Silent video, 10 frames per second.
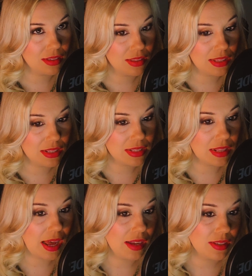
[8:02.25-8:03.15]
this
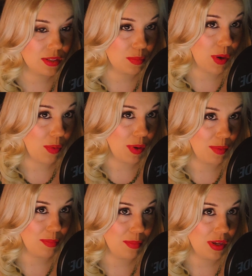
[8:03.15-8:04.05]
last
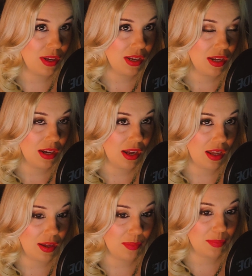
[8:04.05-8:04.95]
poem
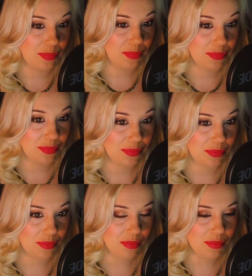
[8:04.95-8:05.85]

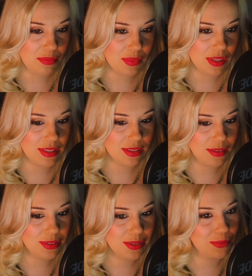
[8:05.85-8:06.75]
is a
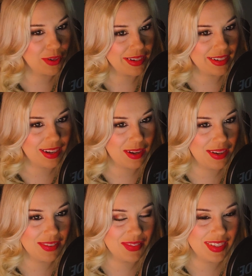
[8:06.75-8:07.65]
little different.
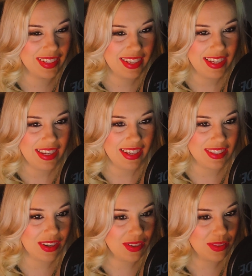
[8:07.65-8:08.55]

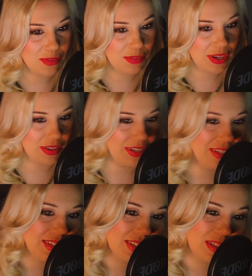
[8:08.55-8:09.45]
It's called The
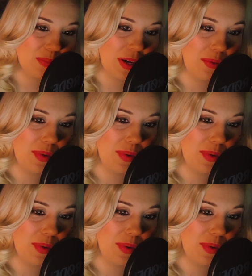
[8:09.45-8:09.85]
Fairies. It's by